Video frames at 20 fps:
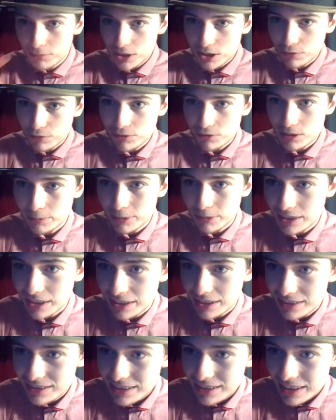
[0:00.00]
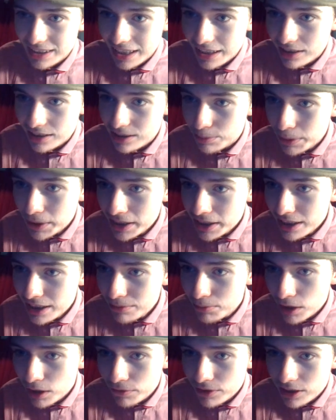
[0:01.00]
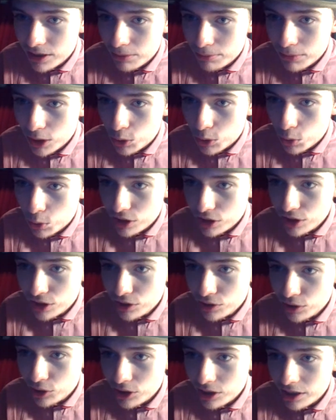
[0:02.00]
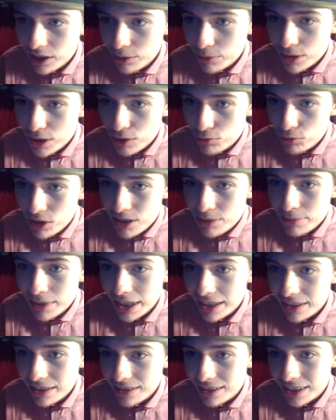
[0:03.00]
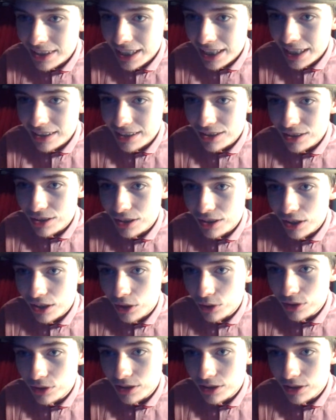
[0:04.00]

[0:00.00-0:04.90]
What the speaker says: Mr. Freeman asks. And speaking of Muffin the Mule, did you know that there was a remake that aired on